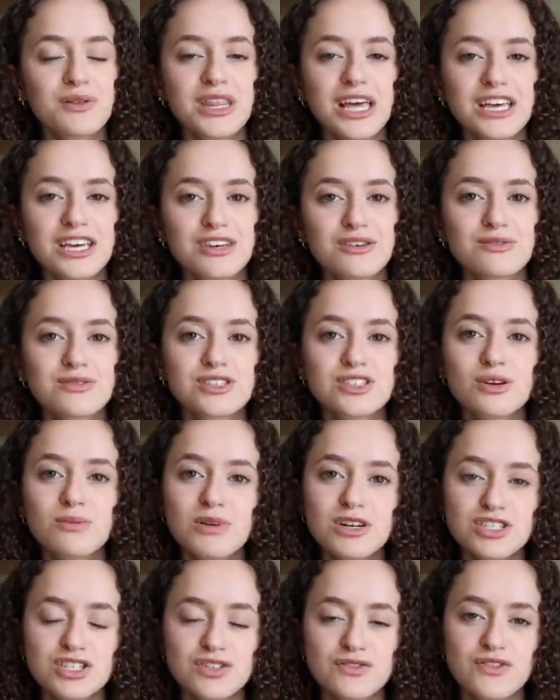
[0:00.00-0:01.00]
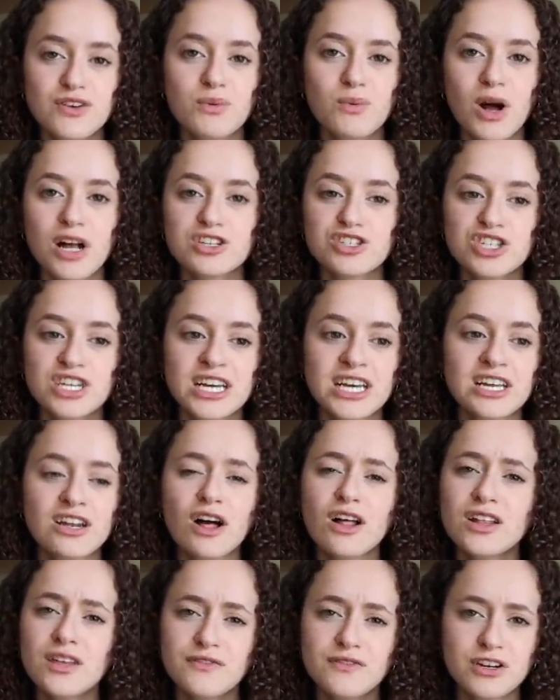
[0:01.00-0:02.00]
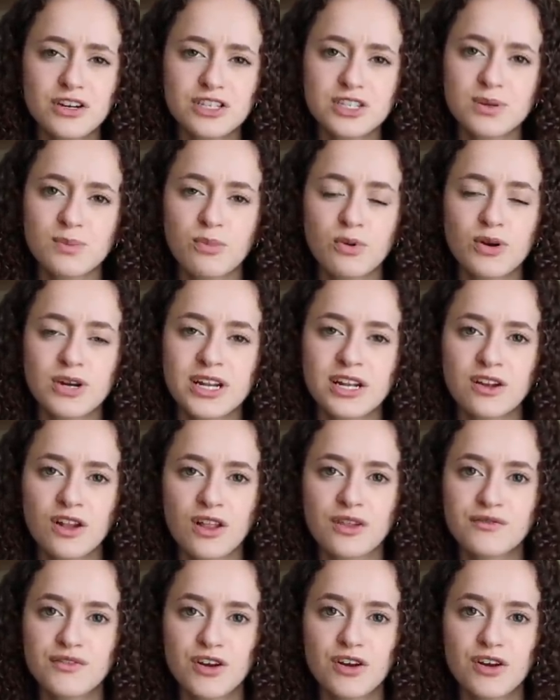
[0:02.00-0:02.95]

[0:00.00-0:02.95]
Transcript: Thank you so much for watching and all of your support and all of